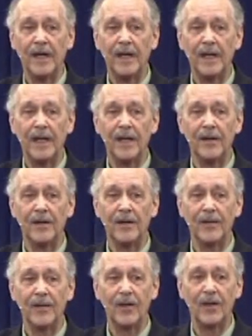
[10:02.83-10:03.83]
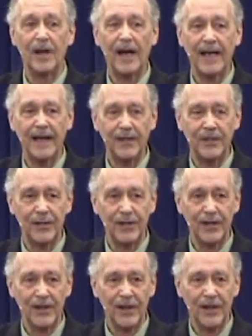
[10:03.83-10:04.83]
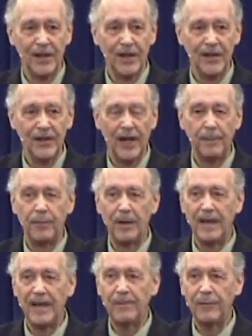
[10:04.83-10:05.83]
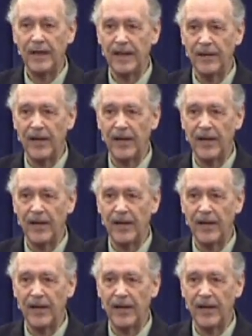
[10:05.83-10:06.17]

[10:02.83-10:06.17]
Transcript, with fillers: in the light. They believe in it.